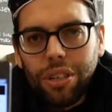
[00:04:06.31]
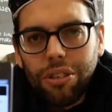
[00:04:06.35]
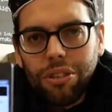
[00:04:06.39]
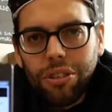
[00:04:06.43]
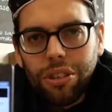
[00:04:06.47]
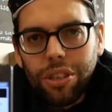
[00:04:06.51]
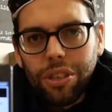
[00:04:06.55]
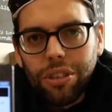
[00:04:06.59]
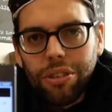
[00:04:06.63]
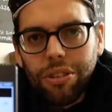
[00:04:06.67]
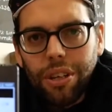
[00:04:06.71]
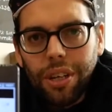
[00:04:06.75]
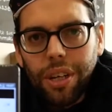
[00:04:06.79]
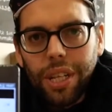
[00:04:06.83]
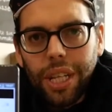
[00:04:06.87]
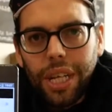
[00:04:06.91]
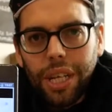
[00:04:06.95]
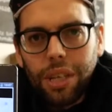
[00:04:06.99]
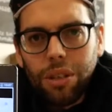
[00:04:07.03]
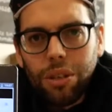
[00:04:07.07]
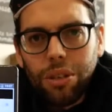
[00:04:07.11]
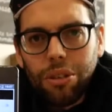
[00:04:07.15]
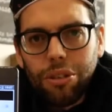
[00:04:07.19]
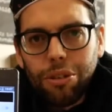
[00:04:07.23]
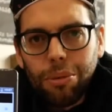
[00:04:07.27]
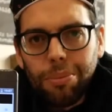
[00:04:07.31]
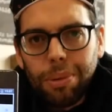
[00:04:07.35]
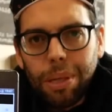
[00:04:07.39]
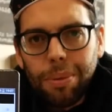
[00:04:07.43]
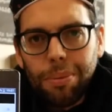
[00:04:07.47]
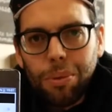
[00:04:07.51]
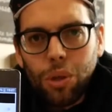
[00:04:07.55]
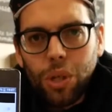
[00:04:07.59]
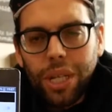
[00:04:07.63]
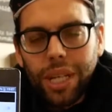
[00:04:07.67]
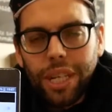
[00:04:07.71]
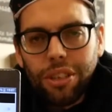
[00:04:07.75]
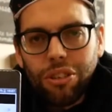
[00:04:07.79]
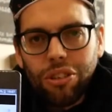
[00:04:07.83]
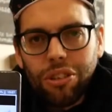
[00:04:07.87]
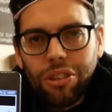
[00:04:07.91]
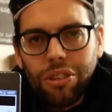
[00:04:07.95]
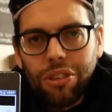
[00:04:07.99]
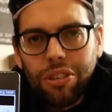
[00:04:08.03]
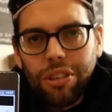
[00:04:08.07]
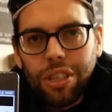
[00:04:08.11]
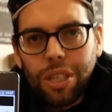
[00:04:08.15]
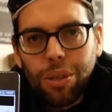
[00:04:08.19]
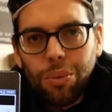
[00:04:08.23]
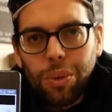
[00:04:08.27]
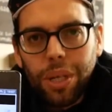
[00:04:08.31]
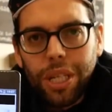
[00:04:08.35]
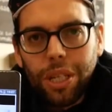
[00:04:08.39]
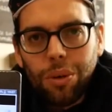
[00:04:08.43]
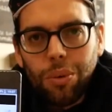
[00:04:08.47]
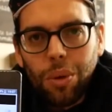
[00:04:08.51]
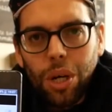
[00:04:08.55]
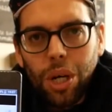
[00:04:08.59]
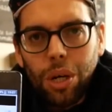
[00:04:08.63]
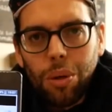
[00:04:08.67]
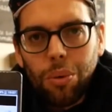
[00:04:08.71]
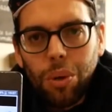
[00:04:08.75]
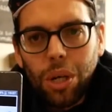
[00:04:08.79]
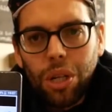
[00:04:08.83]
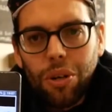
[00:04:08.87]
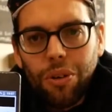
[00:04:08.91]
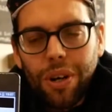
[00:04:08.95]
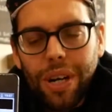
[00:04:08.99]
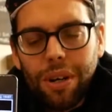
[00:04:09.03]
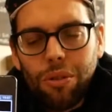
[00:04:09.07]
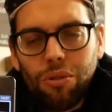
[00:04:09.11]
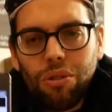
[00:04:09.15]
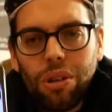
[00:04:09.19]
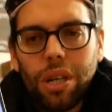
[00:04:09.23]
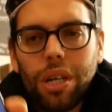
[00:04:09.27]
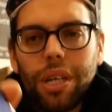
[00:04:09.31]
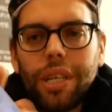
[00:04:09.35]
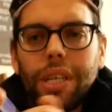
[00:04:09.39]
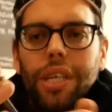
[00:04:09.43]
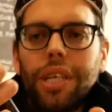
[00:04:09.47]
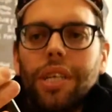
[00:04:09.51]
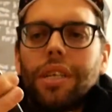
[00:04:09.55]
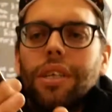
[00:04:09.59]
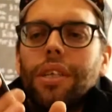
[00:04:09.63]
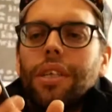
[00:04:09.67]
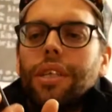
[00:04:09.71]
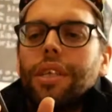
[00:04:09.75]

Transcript: so you can turn that on so people can actually see where you are while you're out riding,